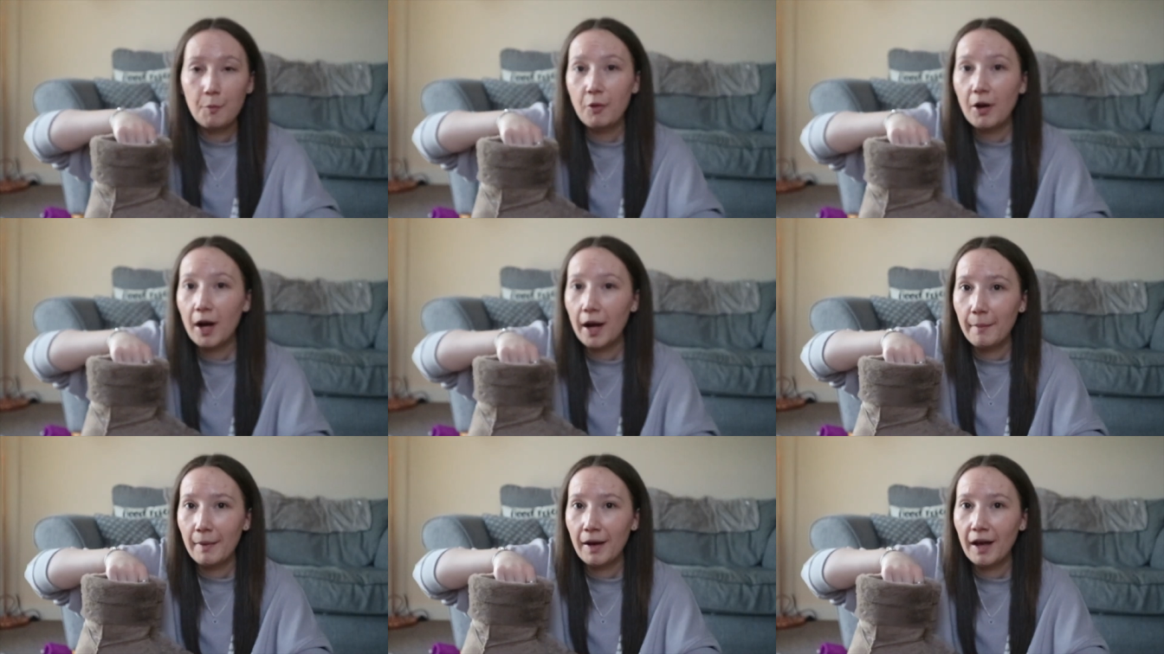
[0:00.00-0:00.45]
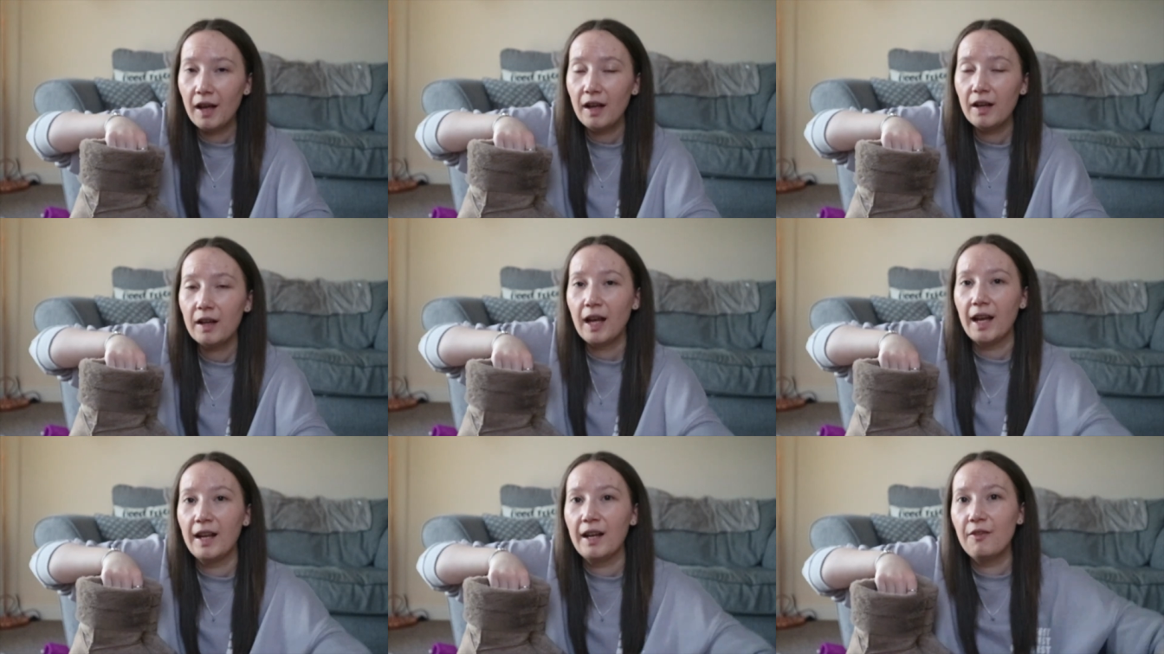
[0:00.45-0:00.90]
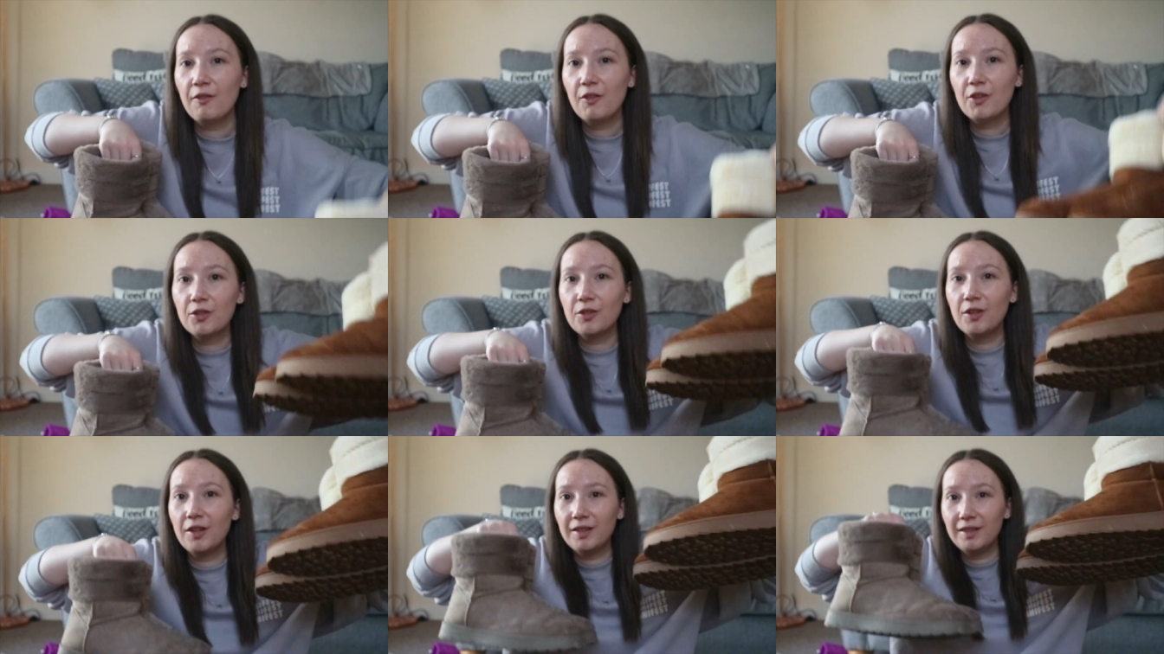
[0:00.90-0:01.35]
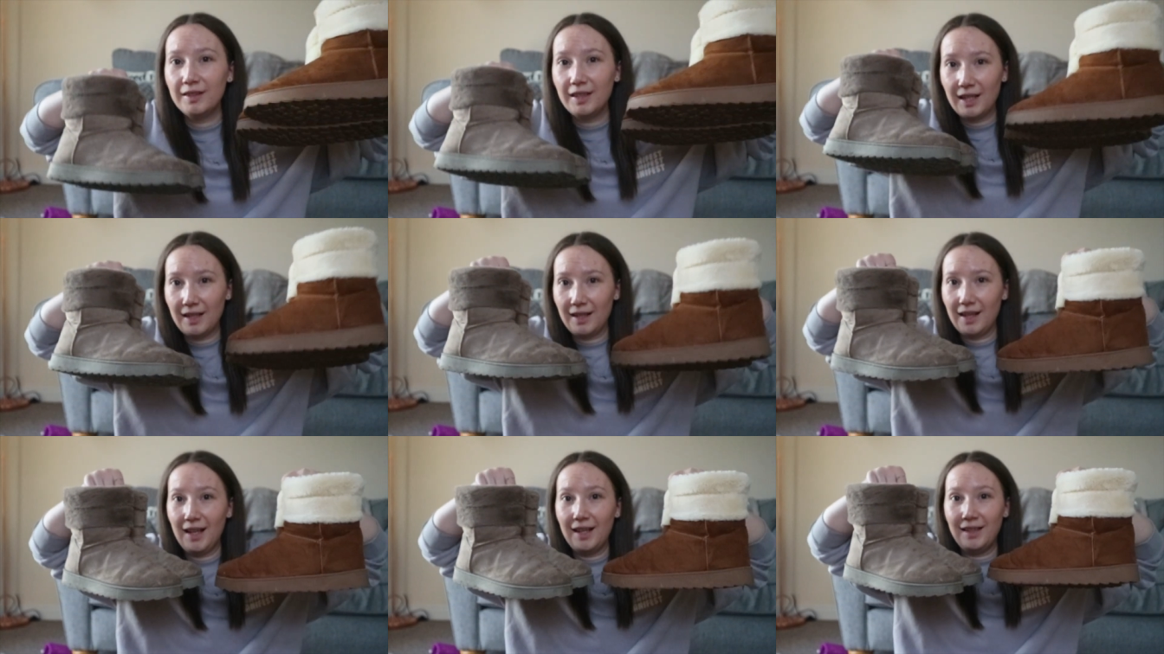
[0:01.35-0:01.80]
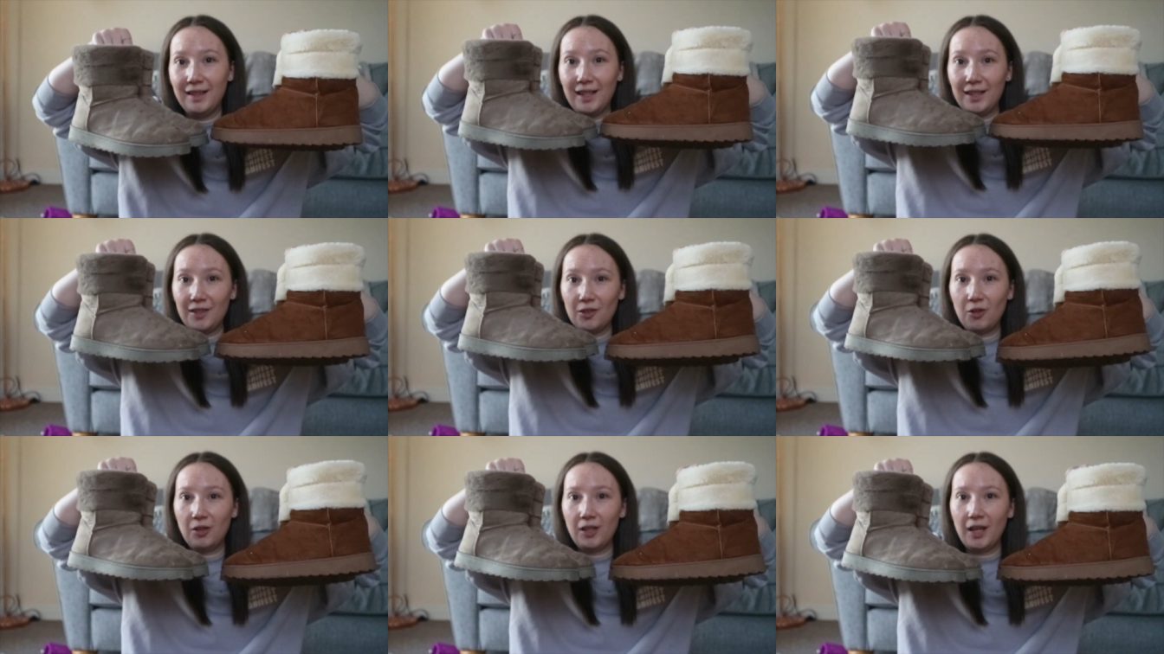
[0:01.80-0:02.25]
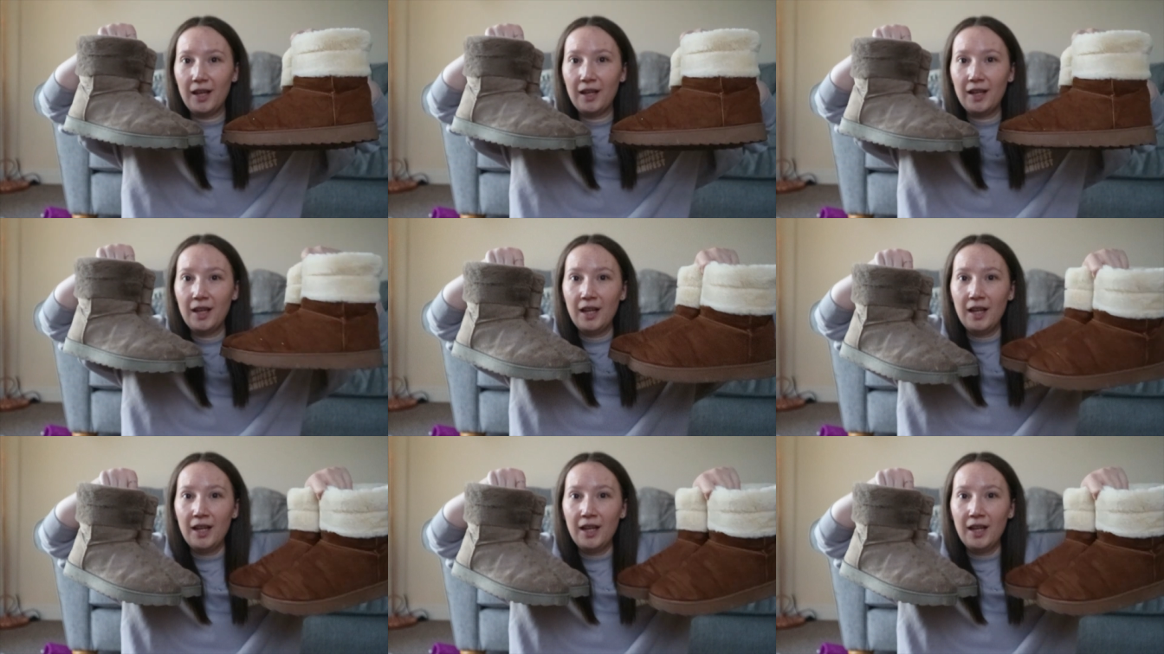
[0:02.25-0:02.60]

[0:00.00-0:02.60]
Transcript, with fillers: Primark, and I've also got this in this colour.